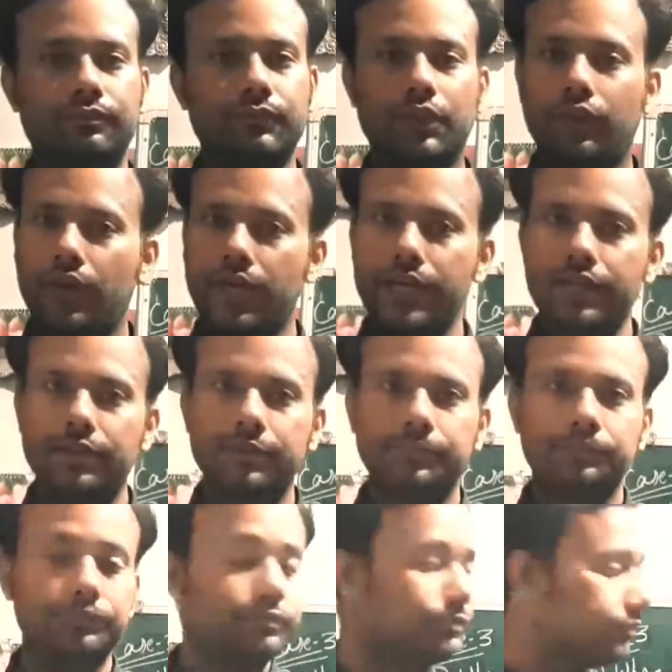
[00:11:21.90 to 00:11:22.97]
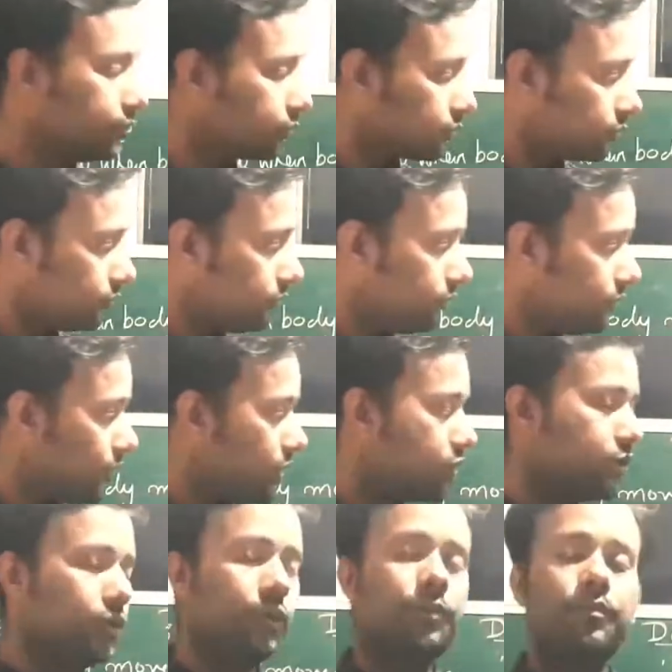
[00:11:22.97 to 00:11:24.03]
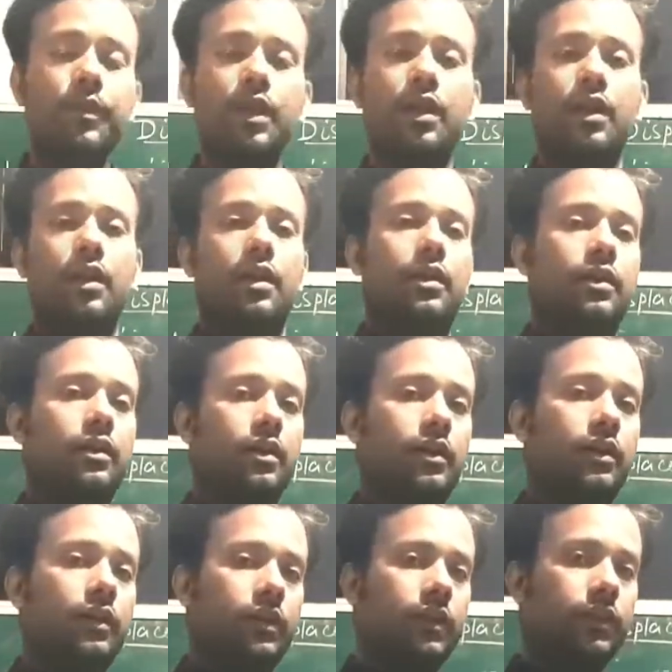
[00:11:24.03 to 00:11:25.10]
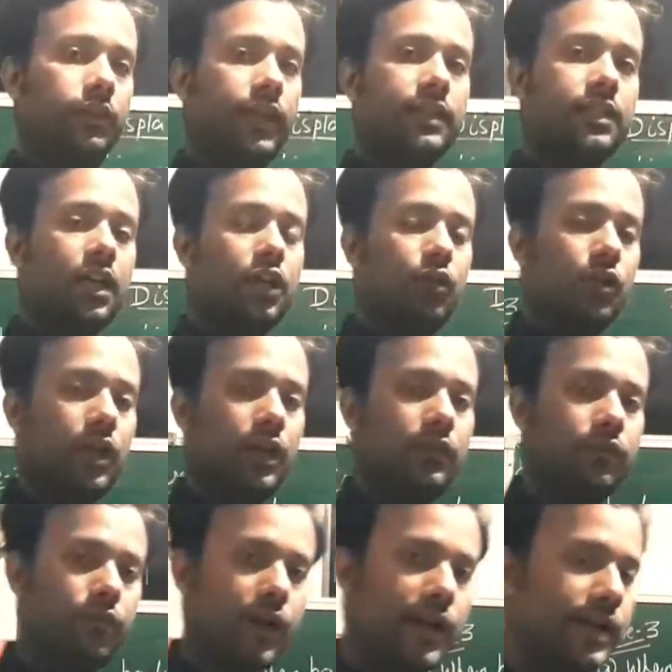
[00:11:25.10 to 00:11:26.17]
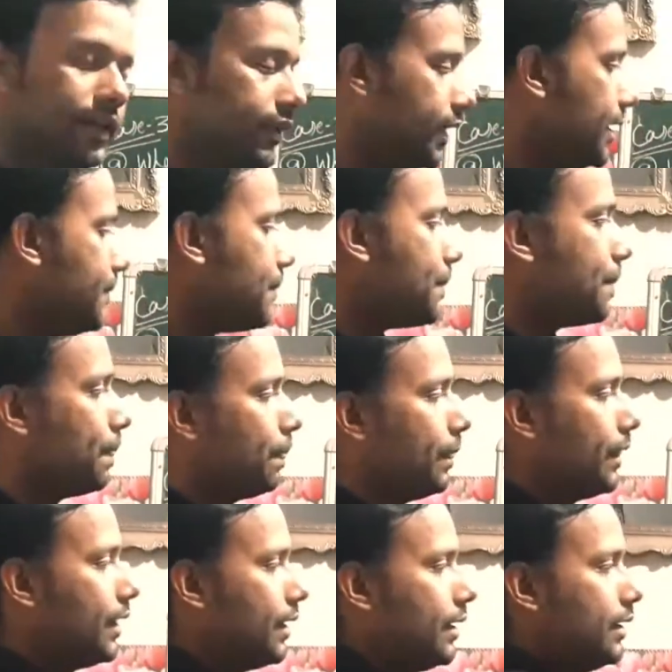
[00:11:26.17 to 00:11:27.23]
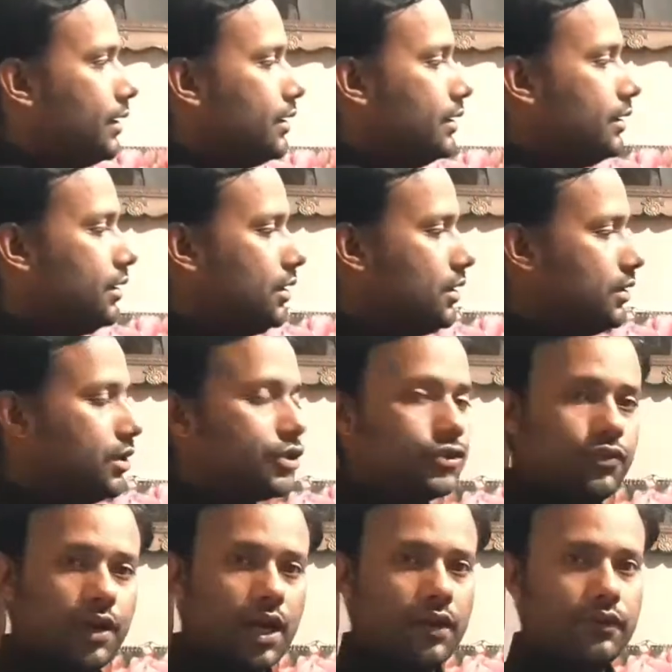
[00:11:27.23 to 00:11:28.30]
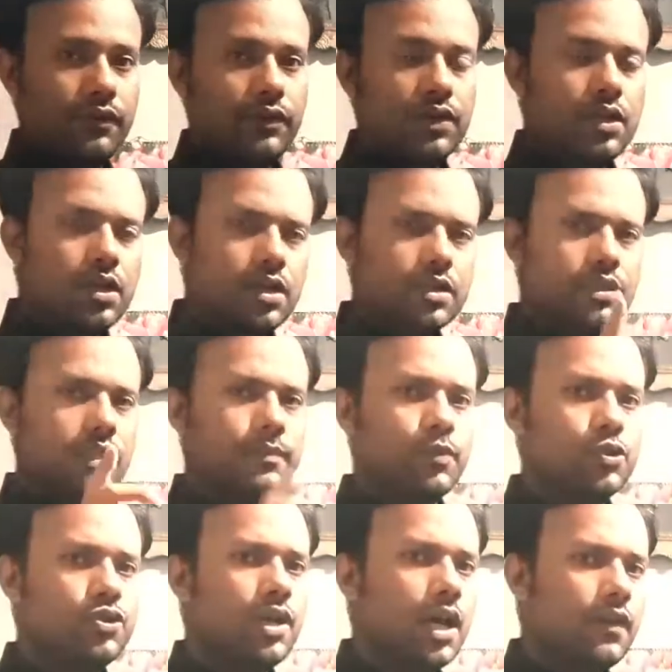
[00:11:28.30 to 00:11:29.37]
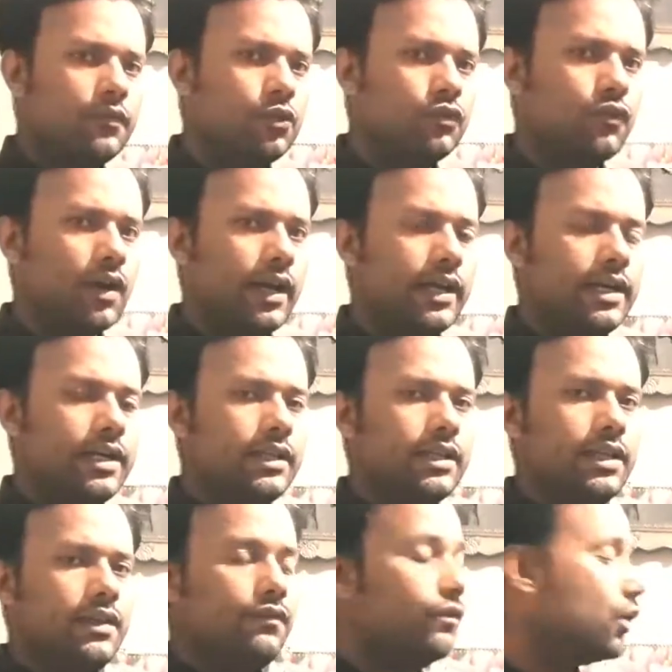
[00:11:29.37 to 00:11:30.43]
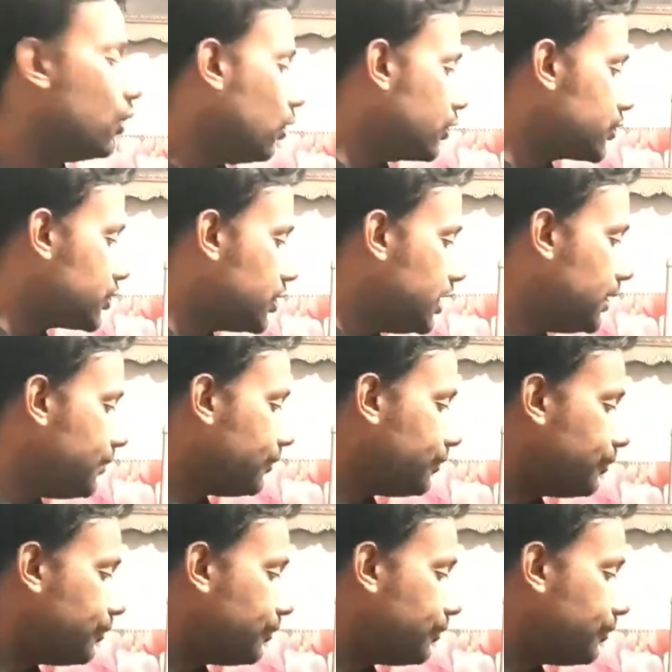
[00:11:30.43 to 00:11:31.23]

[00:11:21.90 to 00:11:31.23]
right? So that's how you can find the this graph. Suppose you have to find the velocity